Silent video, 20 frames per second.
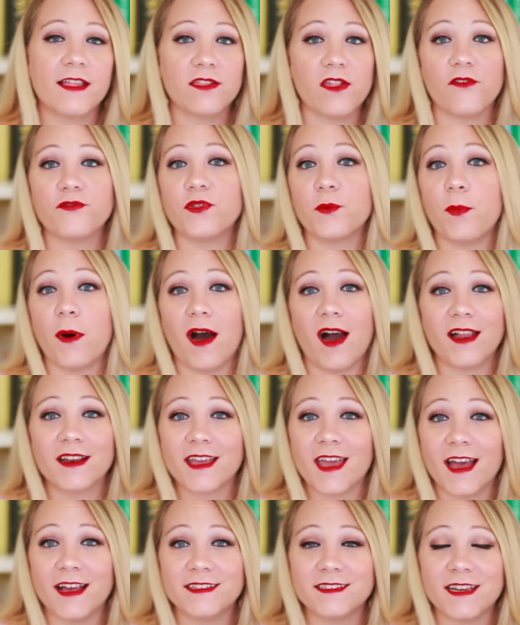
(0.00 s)
love the
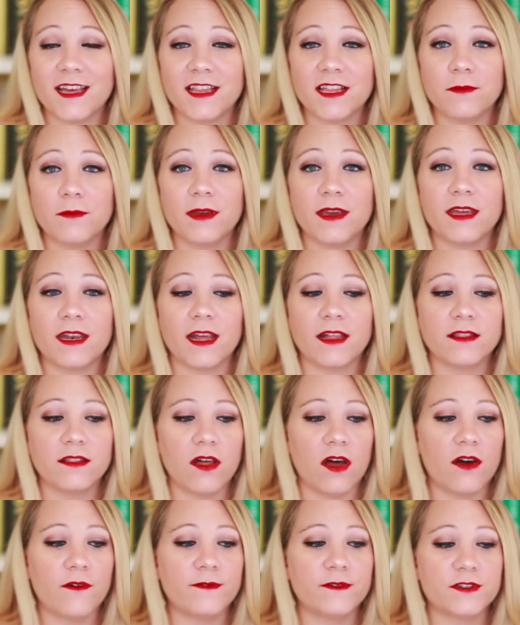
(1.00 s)
podcast element, and I
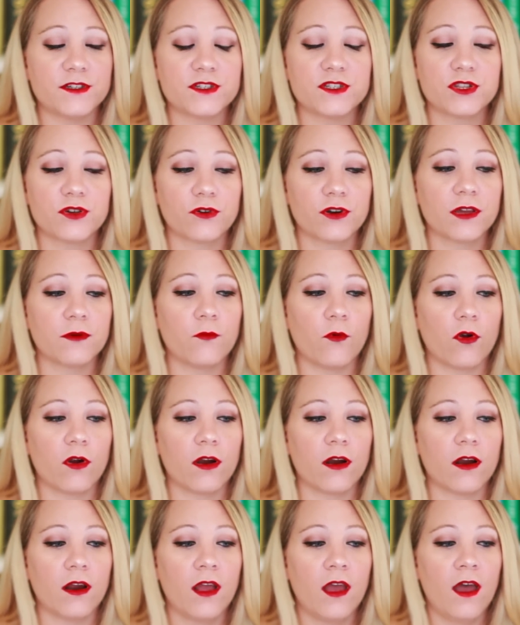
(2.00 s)
love just learning
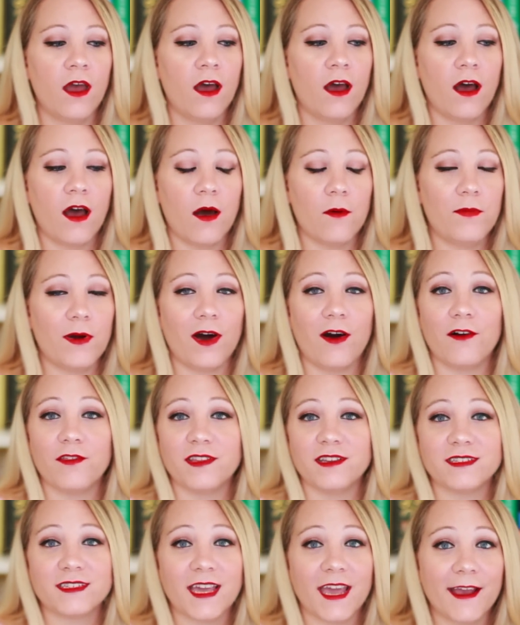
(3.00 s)
more about
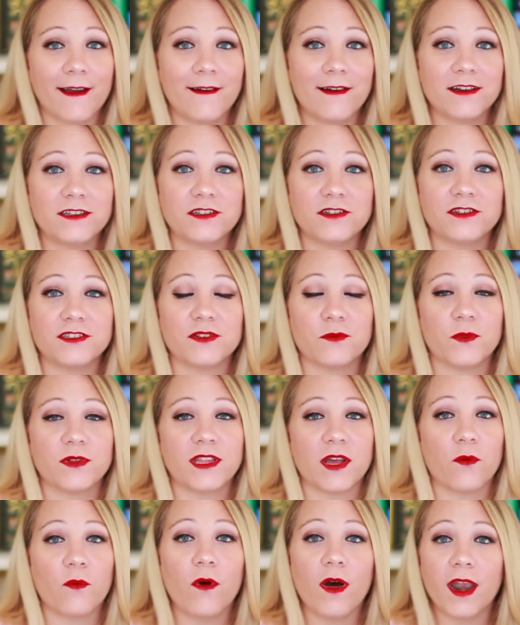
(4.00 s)
these characters and what
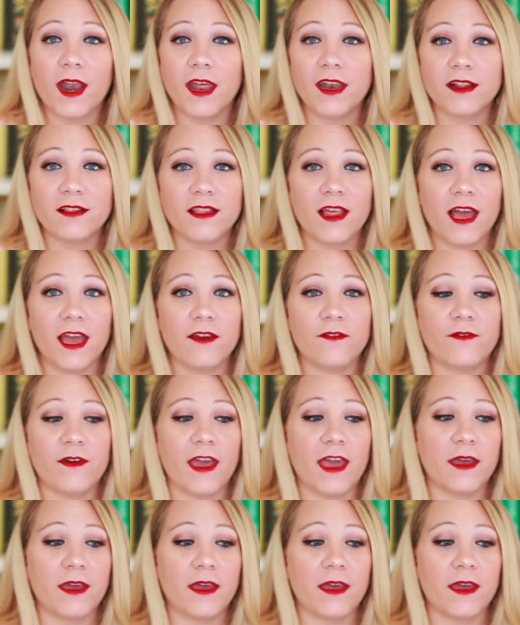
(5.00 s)
they want out of life,